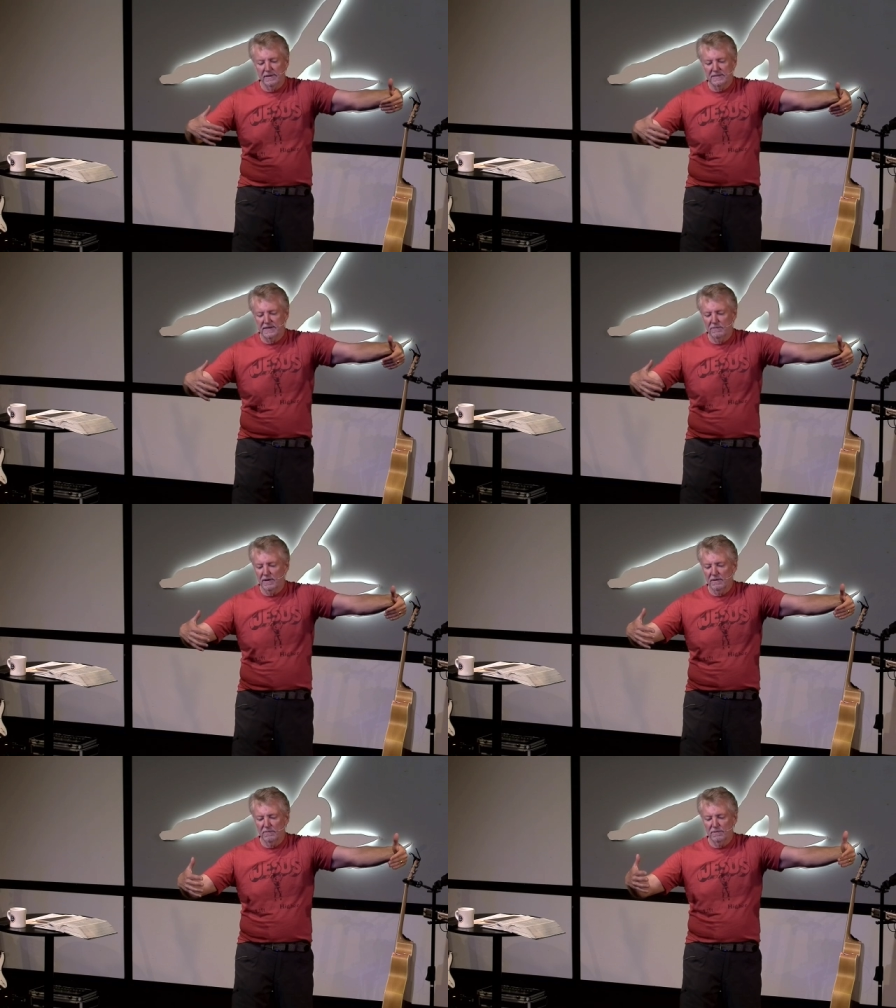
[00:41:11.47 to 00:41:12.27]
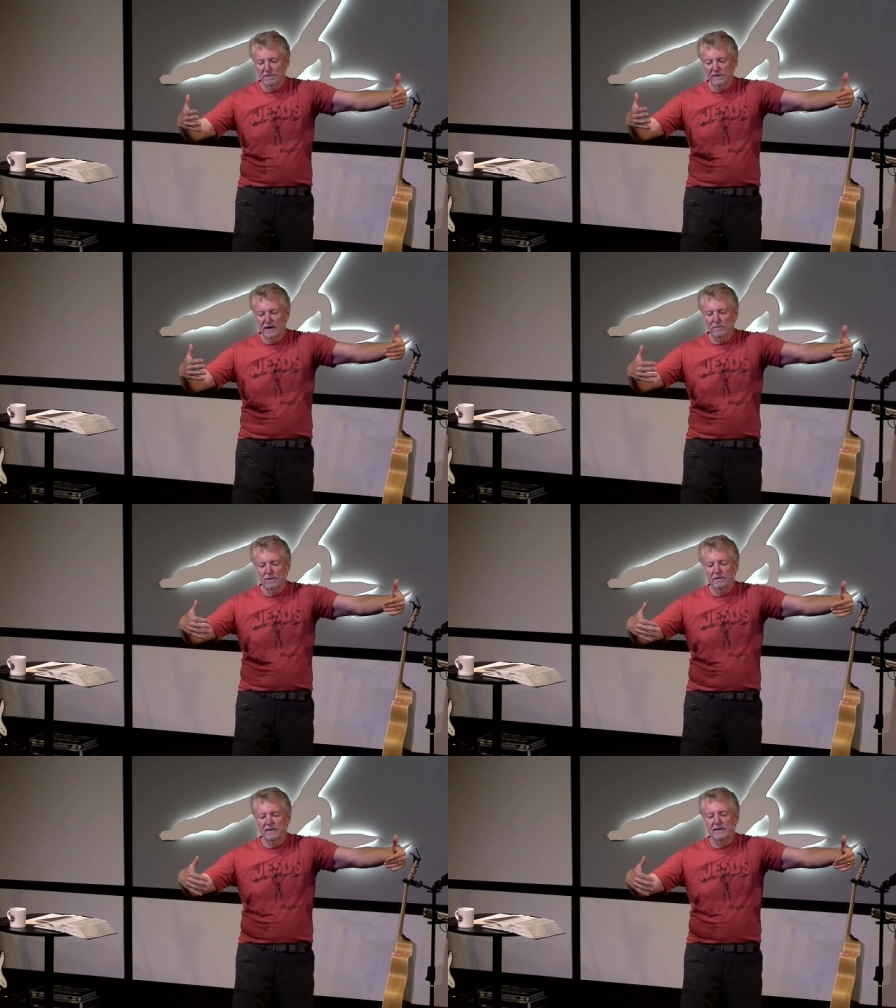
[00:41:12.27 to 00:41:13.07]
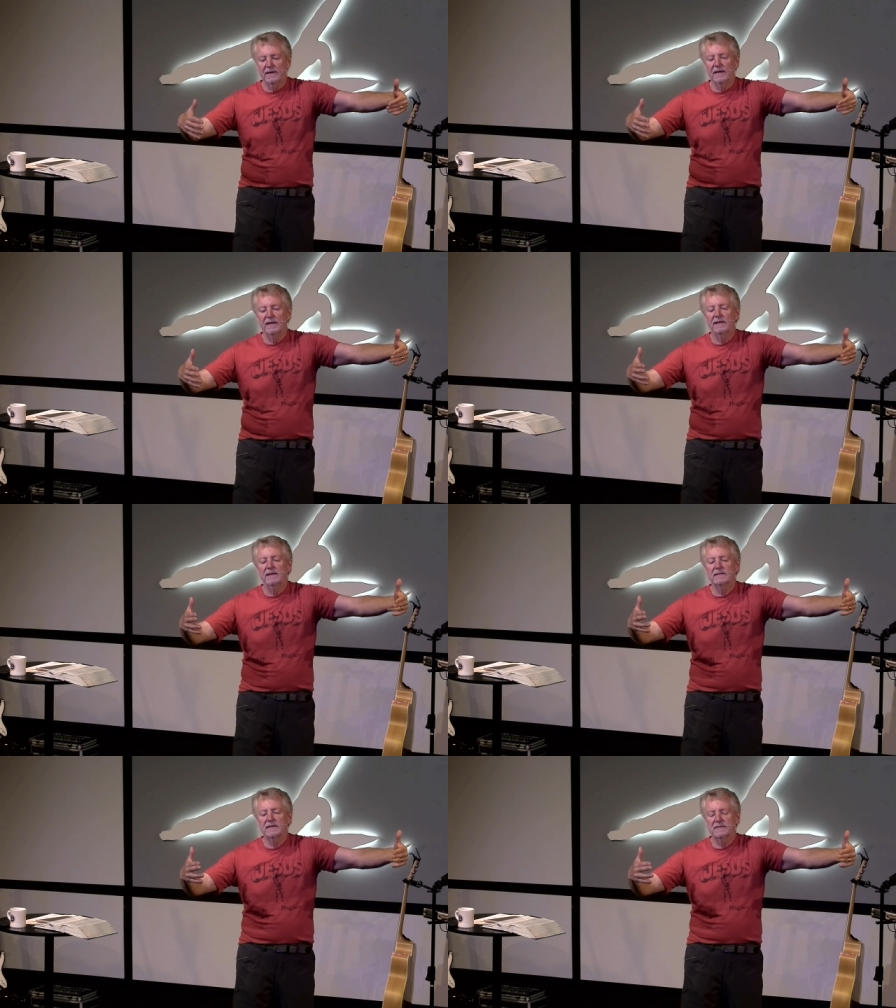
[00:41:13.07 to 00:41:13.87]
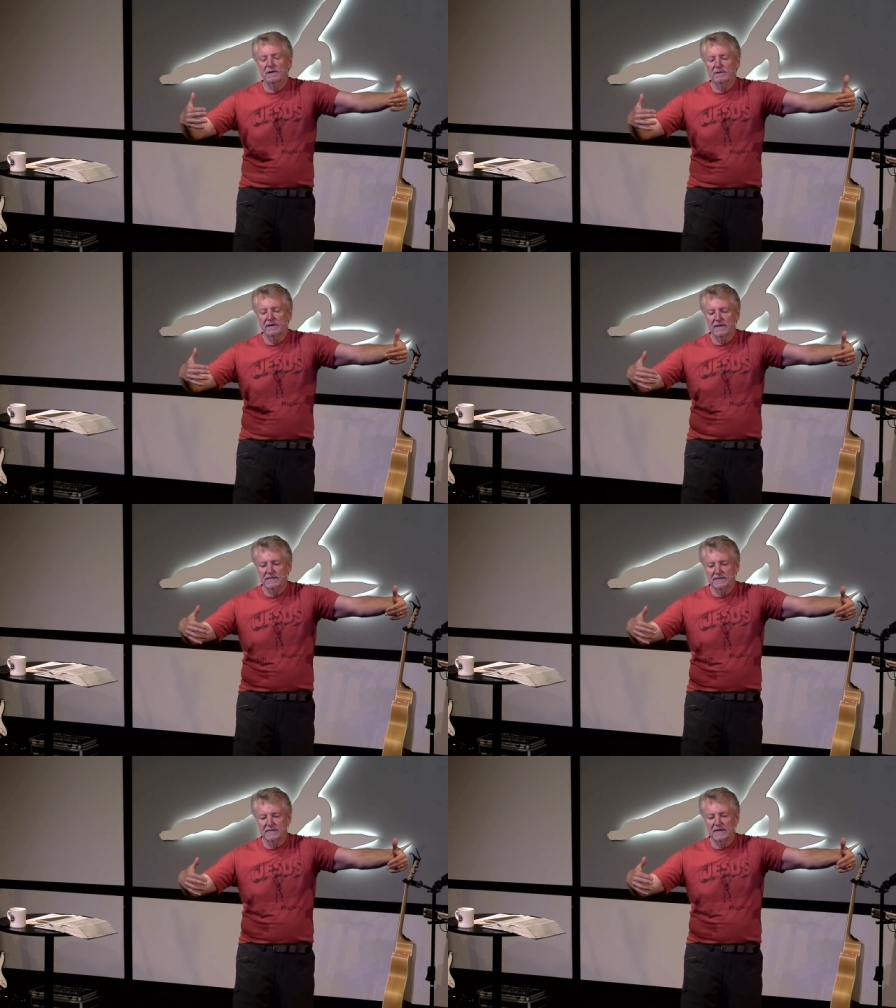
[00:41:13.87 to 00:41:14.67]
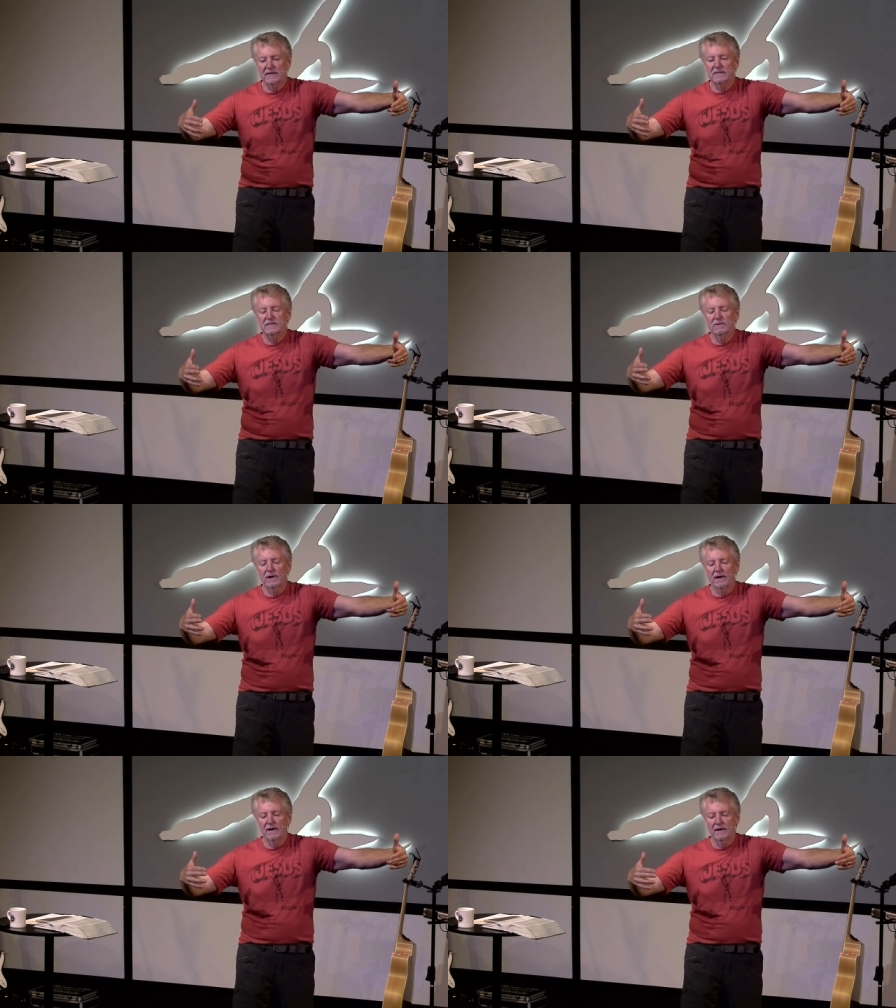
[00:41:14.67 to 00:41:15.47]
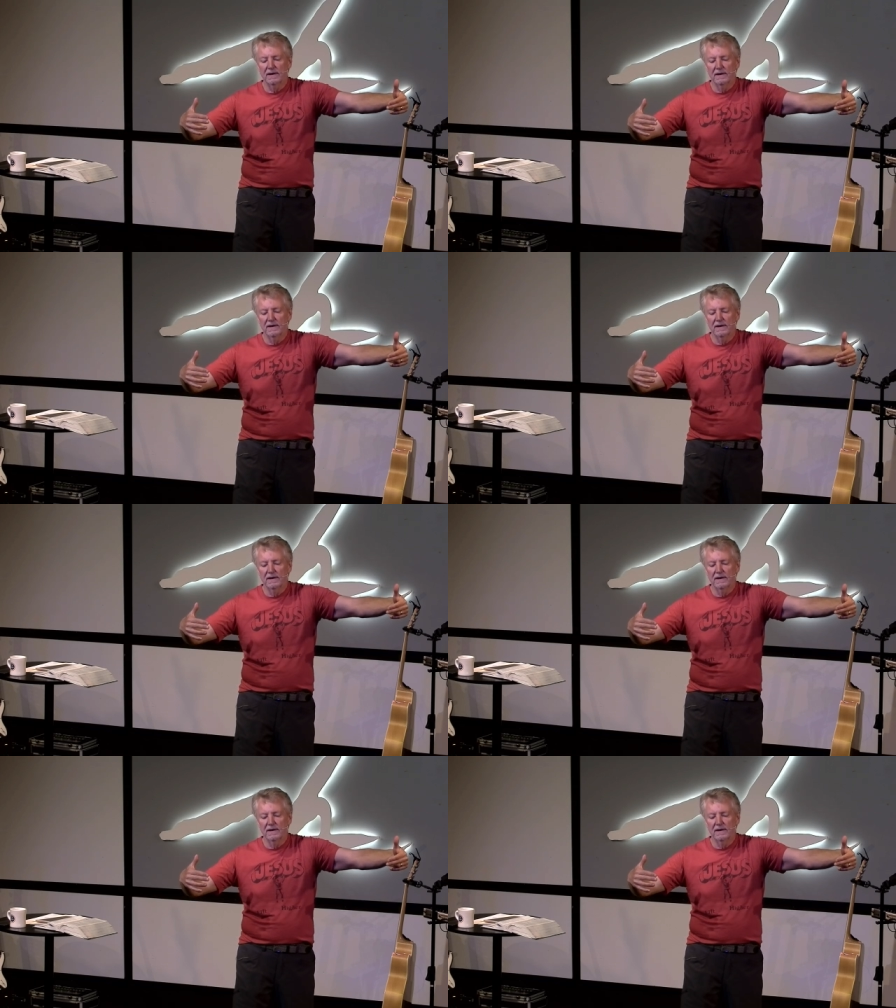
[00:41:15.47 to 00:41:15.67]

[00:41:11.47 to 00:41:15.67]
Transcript: And they say, well, we're, we're not worthy. And, and he says, oh, yes, yes, you are.